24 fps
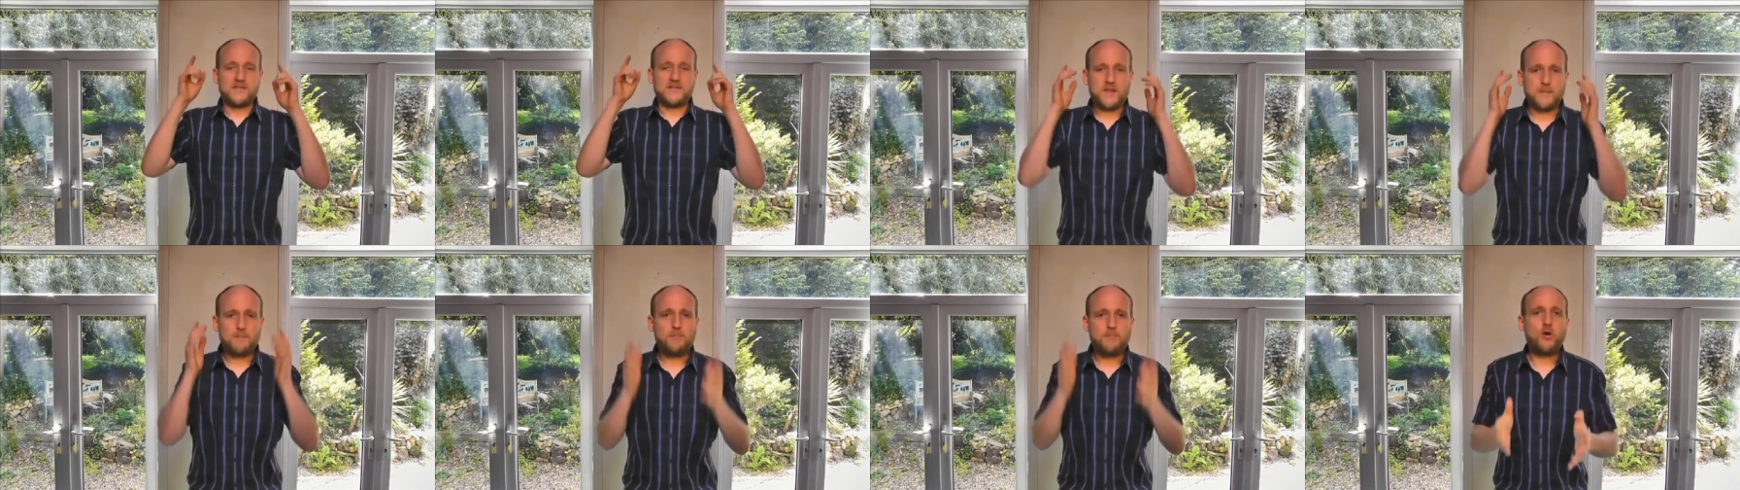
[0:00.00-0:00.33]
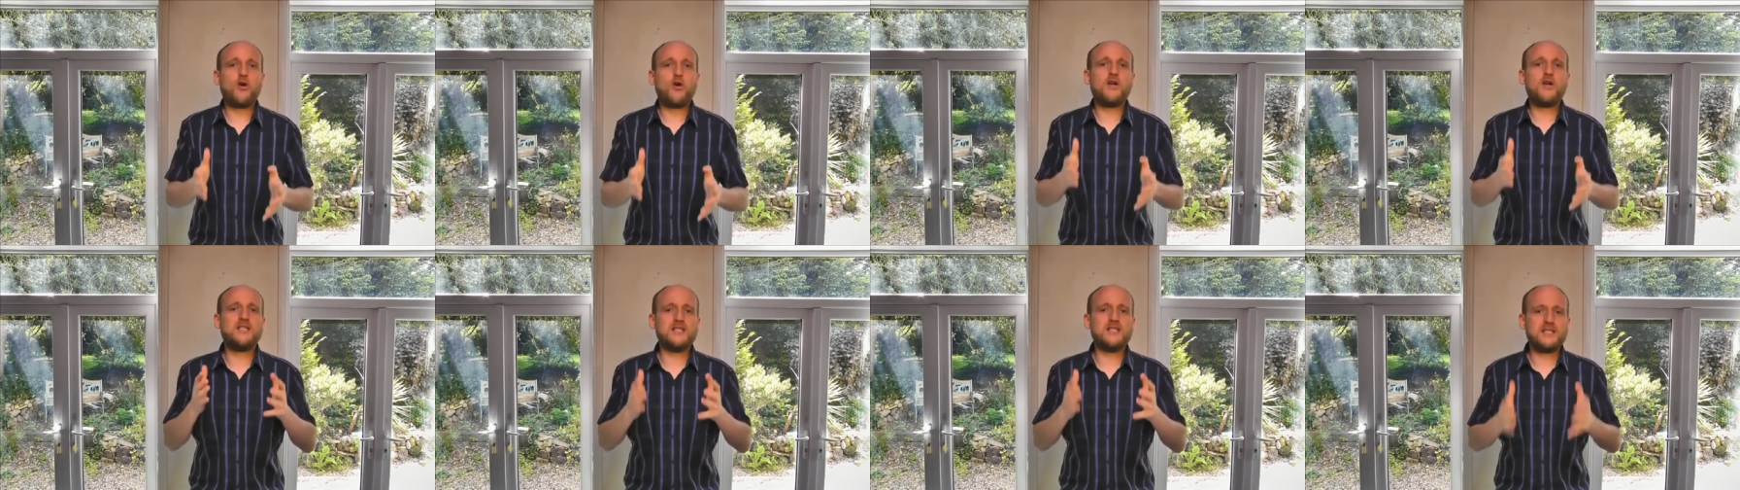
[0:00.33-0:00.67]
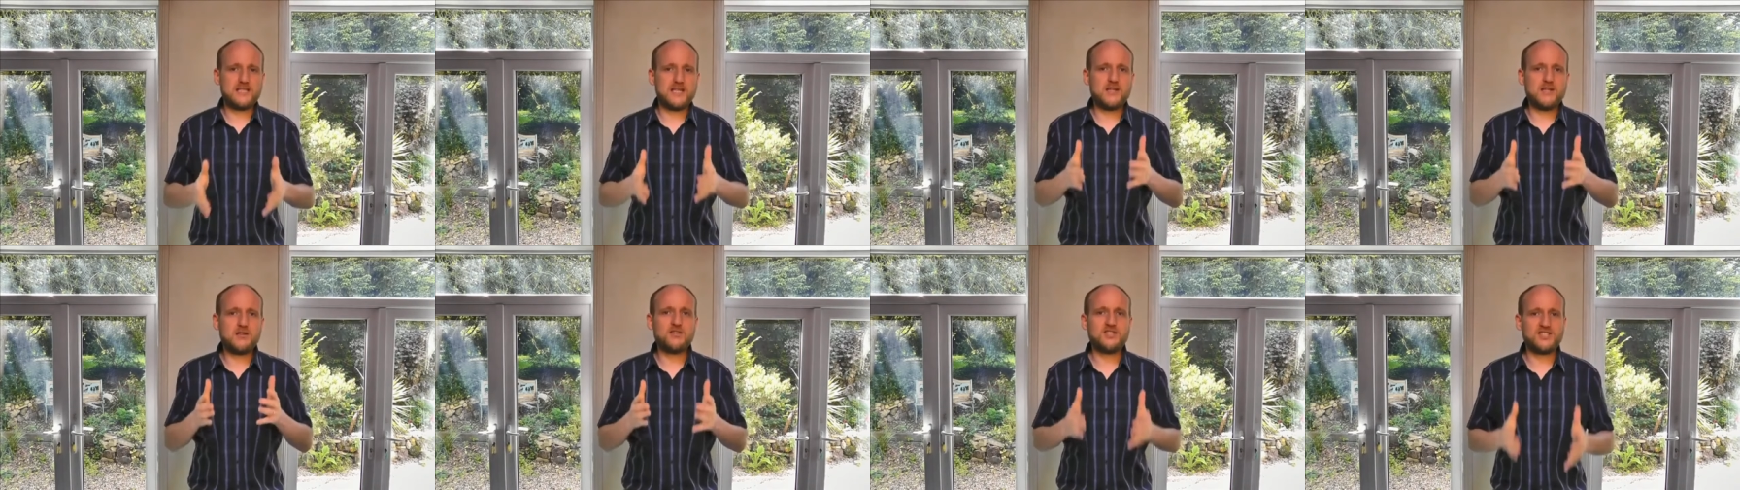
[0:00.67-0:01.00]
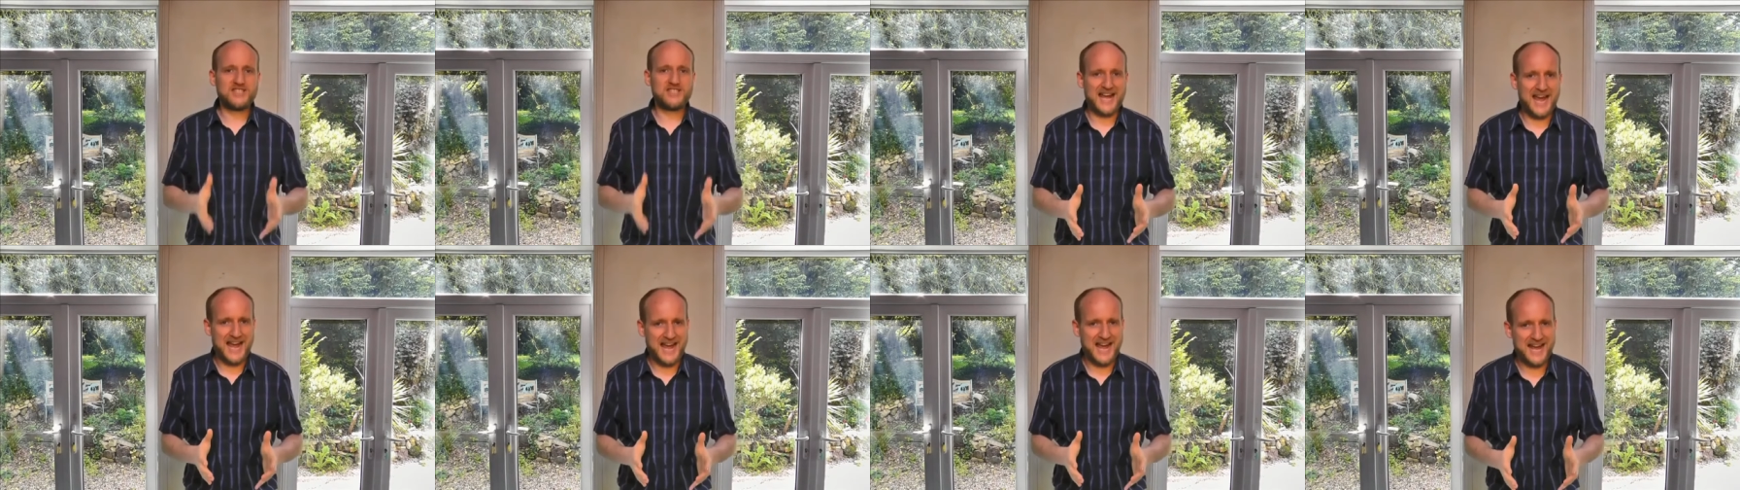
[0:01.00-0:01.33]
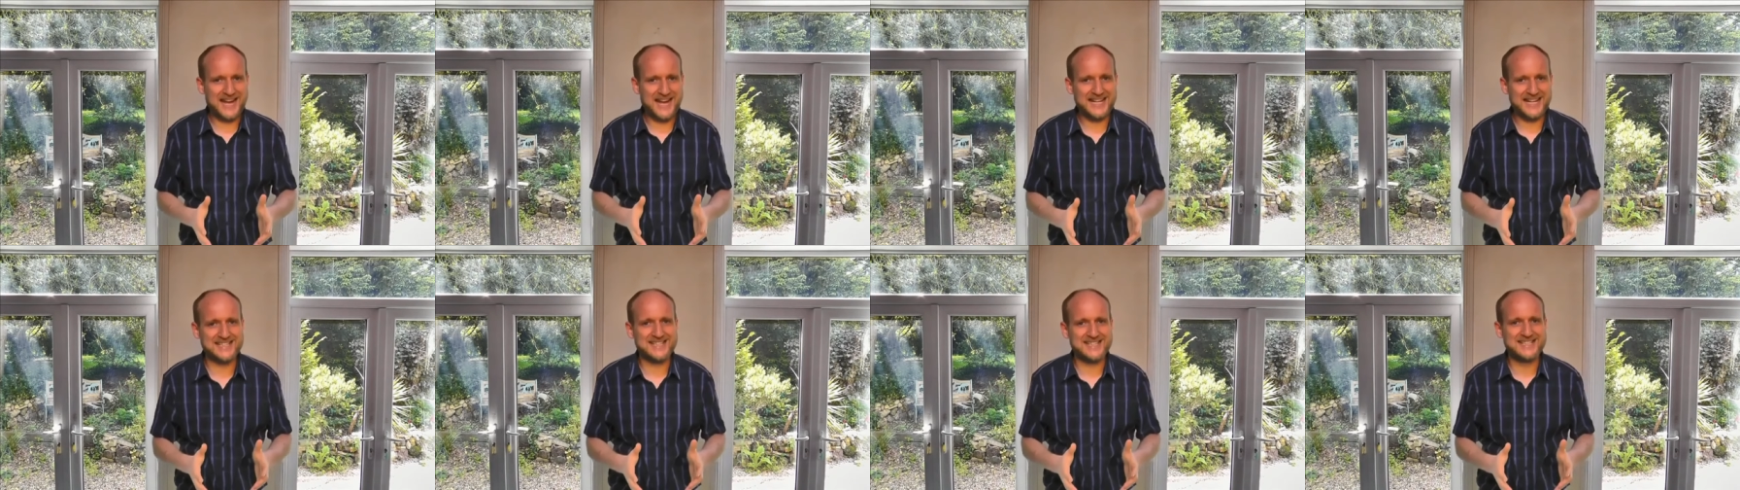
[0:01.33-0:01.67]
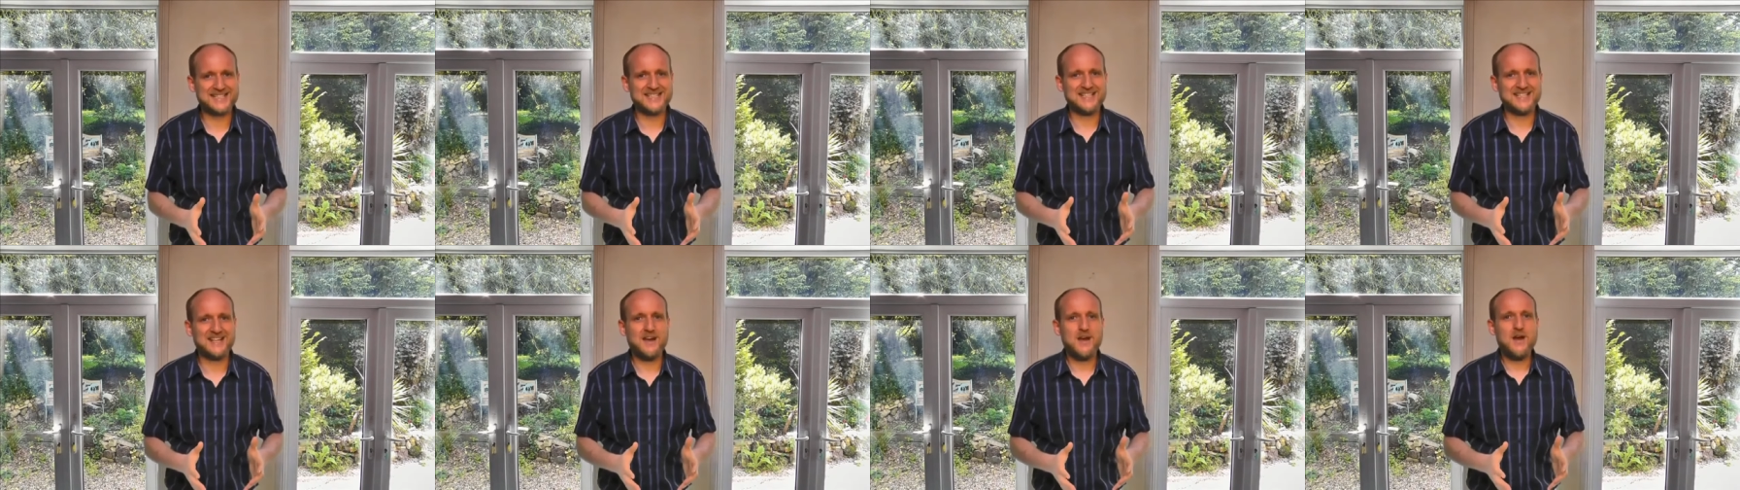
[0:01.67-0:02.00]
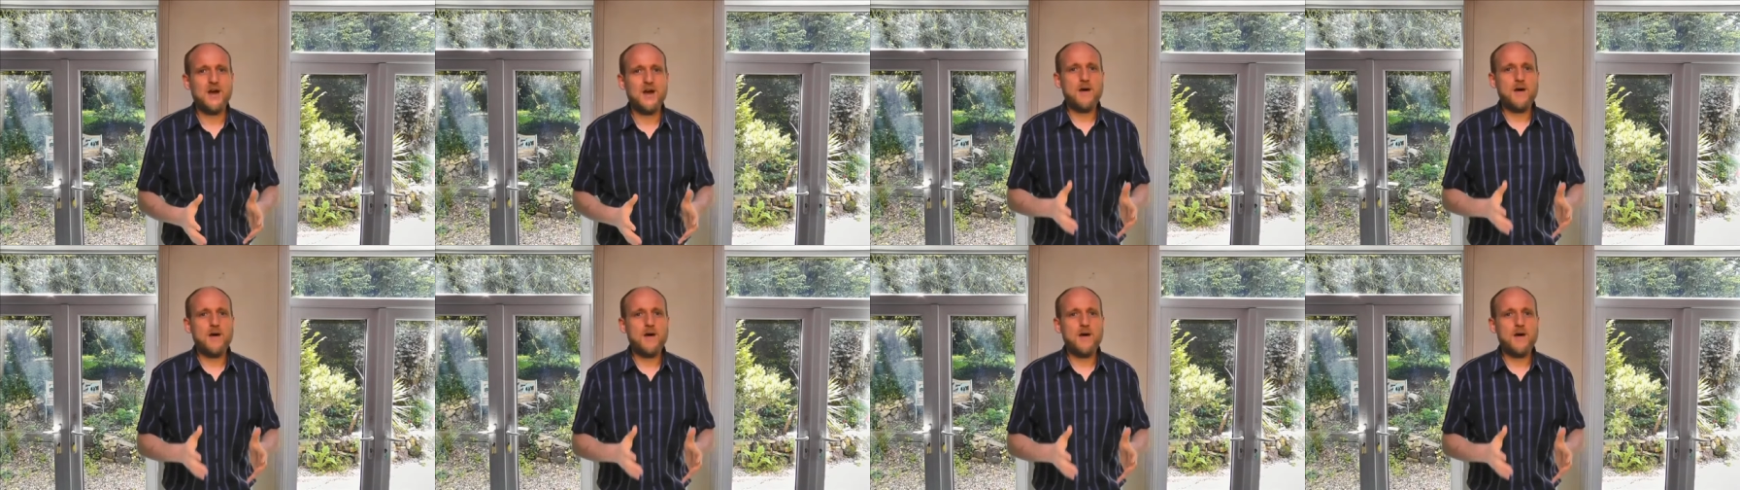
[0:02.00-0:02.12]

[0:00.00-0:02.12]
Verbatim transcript: The point still stands.